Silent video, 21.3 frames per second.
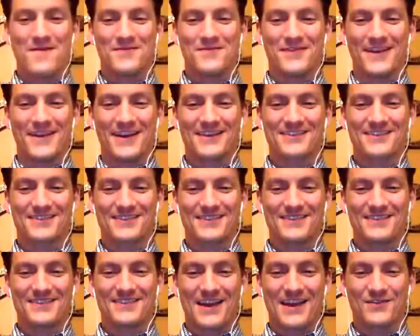Thanks
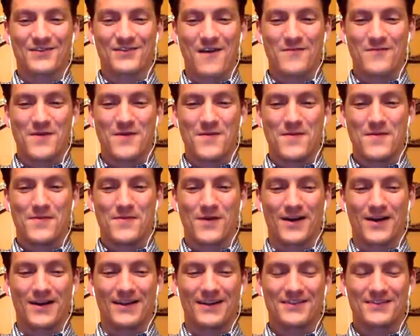for having me be
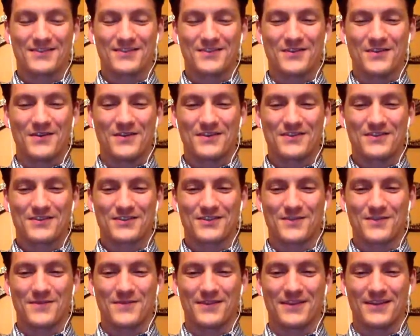part of this. And this is
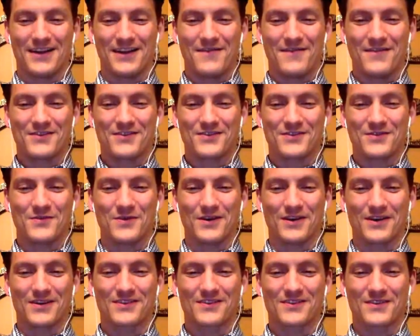something that obviously
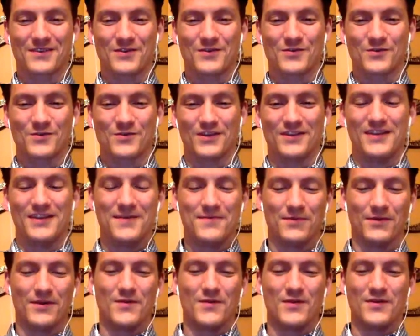goes really
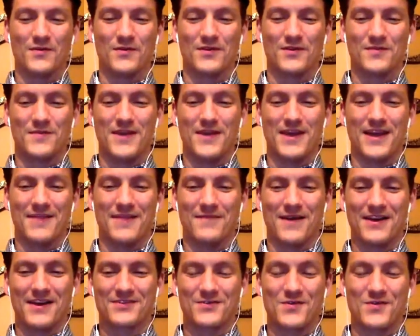deeply with me and
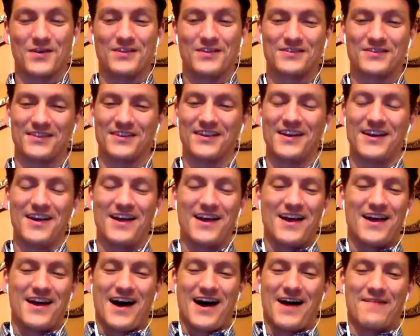my students. And
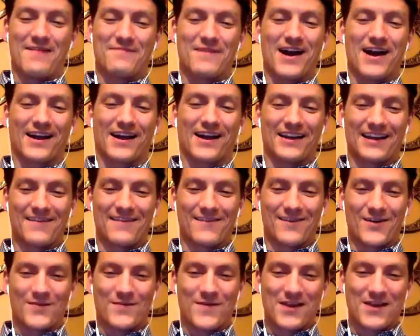I'm not going to
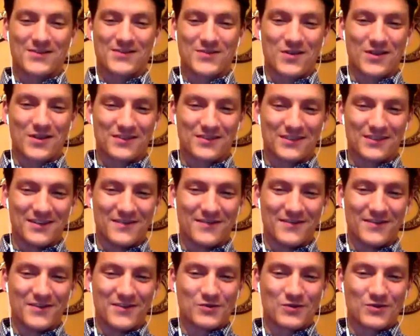give all my students
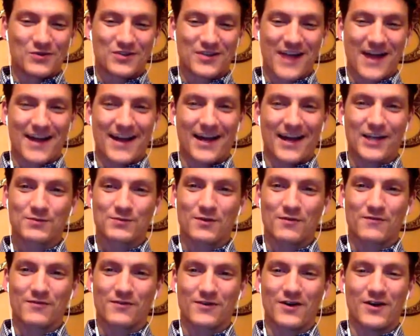individual shout outs,
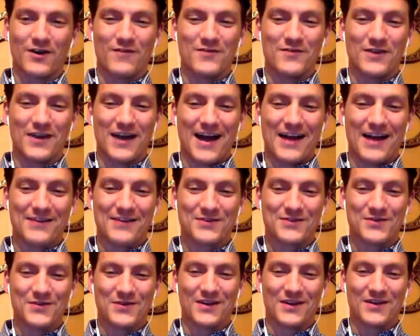but for all of you guys
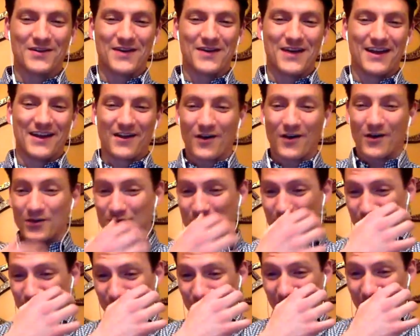and girls
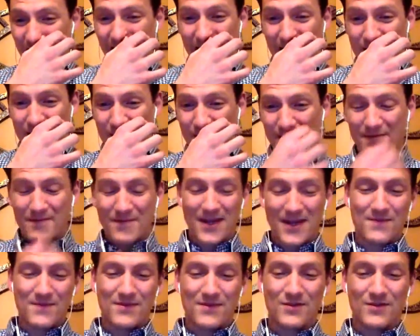who are up when
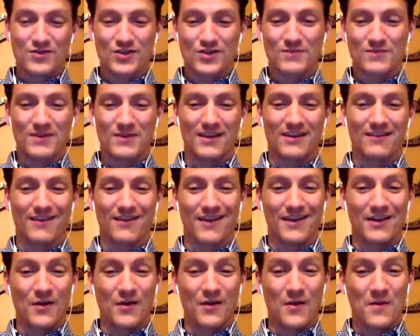maybe you should be getting
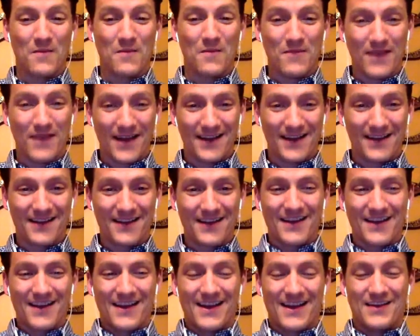ready to go to bed
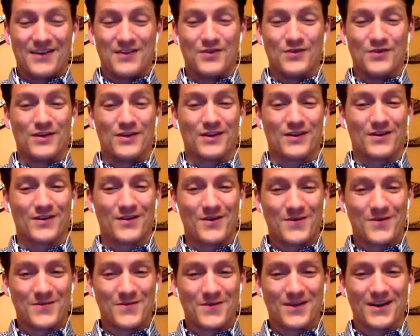and doing your
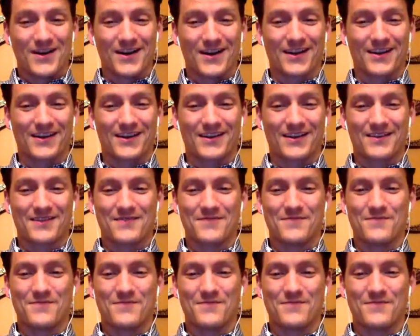homework,
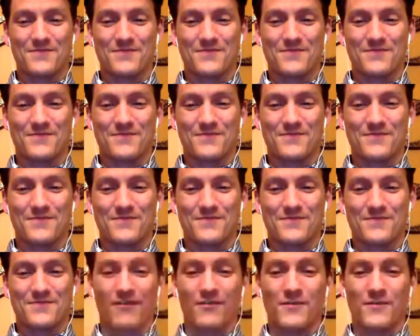much love.
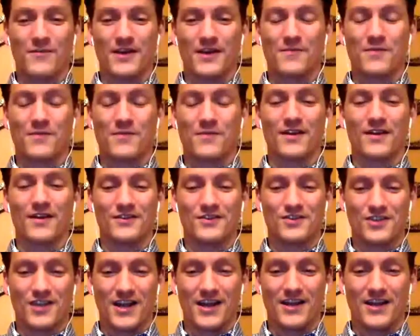Thank you for being a part of the
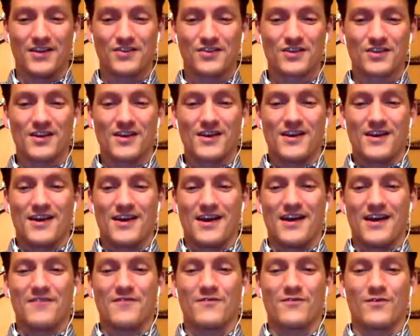change
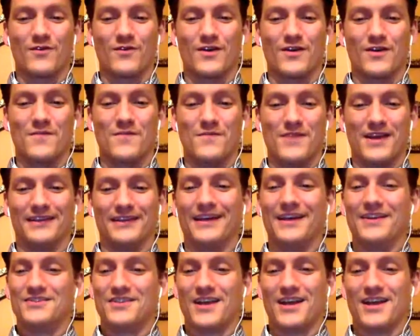and for being
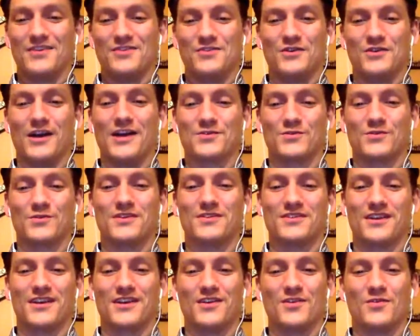that change you guys want to
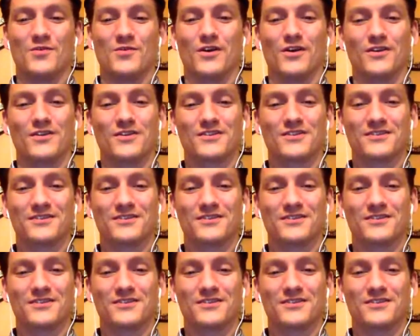see in the world.